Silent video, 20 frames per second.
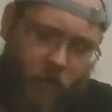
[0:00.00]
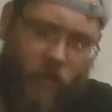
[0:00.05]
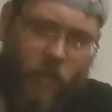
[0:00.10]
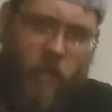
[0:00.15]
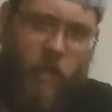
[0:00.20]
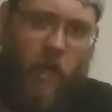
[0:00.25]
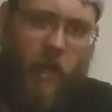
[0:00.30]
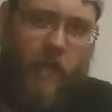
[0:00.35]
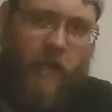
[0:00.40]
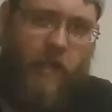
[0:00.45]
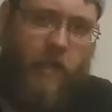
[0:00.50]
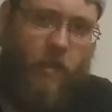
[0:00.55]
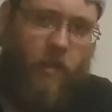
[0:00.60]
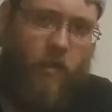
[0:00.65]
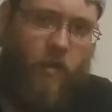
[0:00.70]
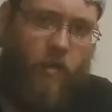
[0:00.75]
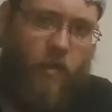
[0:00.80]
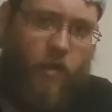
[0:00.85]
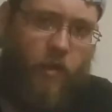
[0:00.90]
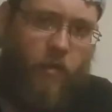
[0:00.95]
Tye
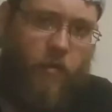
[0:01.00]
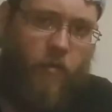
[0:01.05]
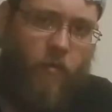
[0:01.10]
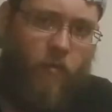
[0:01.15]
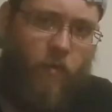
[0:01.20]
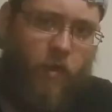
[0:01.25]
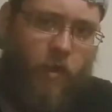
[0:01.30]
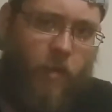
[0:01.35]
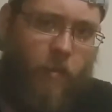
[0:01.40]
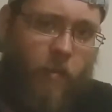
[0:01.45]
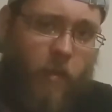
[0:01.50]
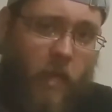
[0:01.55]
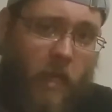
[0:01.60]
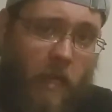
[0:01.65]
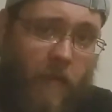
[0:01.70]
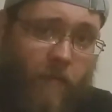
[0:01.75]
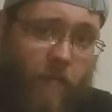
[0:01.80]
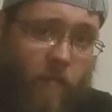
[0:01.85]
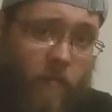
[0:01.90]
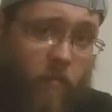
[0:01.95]
Dillinger, which I
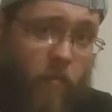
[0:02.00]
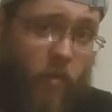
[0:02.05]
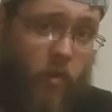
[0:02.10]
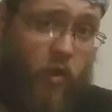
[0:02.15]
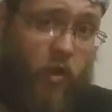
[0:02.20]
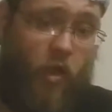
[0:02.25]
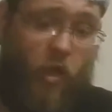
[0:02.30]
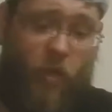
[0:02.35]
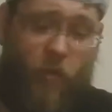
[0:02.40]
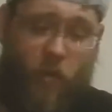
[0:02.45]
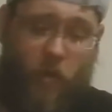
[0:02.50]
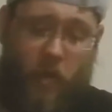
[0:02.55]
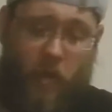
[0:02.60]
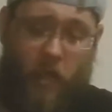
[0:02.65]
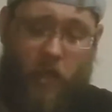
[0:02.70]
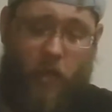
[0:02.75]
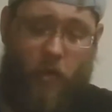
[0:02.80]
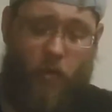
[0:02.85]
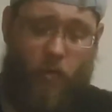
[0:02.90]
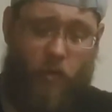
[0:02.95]
believe was just
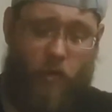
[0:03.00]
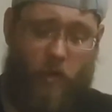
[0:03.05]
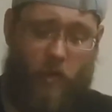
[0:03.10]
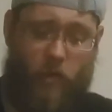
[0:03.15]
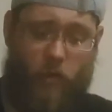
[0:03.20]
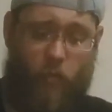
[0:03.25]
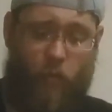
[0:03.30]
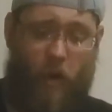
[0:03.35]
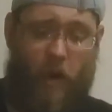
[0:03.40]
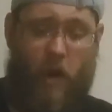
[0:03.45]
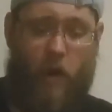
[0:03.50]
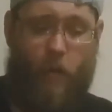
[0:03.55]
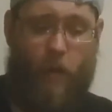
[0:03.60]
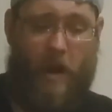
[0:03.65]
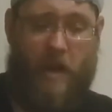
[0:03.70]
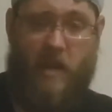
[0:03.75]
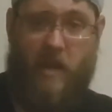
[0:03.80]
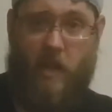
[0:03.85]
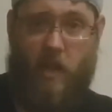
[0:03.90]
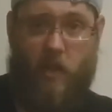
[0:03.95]
released or is
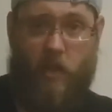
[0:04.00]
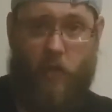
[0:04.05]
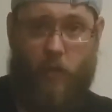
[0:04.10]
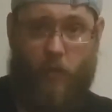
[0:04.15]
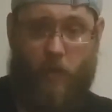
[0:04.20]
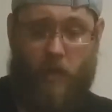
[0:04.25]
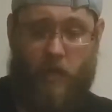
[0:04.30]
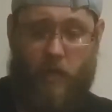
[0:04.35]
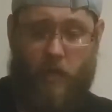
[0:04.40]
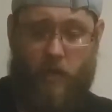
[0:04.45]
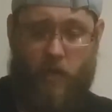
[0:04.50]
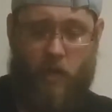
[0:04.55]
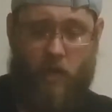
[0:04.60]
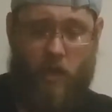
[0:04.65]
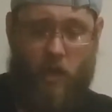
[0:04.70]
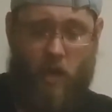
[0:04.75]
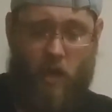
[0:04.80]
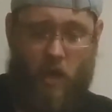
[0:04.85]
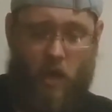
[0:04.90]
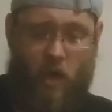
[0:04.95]
awaiting his release,
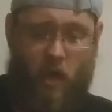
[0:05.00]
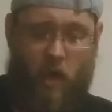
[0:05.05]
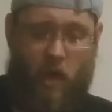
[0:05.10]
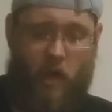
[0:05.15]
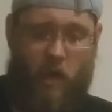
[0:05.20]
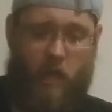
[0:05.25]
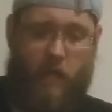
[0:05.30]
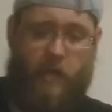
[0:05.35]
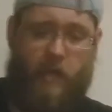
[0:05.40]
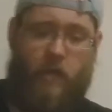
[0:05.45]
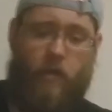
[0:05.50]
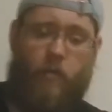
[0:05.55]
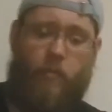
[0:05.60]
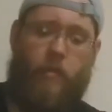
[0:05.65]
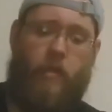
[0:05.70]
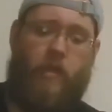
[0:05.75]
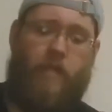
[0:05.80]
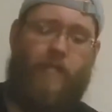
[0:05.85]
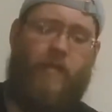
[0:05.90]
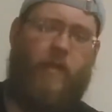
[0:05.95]
because uh, I do
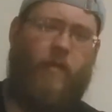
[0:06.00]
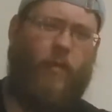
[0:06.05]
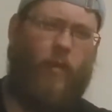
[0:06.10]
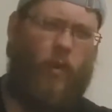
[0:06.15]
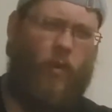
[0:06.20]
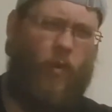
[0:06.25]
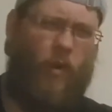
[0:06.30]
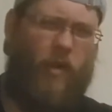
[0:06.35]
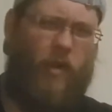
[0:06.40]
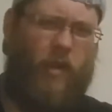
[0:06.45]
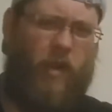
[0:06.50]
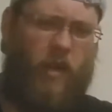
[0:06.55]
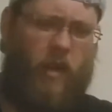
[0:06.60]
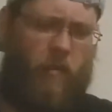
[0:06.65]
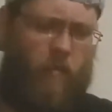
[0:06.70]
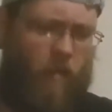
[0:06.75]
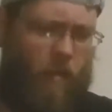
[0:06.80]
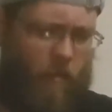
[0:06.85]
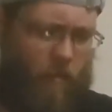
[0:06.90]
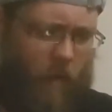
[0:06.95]
believe he requested it.
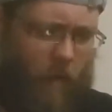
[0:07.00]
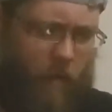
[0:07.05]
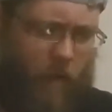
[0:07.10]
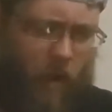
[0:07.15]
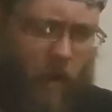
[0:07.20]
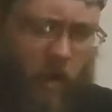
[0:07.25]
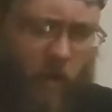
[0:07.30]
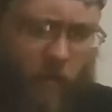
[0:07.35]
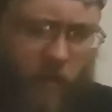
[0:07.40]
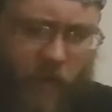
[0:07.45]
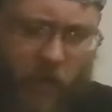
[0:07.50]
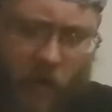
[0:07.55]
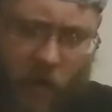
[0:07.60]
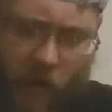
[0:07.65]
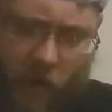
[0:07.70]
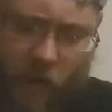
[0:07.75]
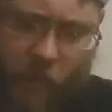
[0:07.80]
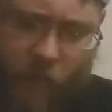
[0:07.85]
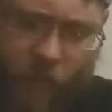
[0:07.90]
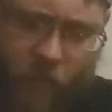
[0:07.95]
I'm not 100% on
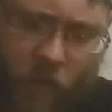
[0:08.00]
them.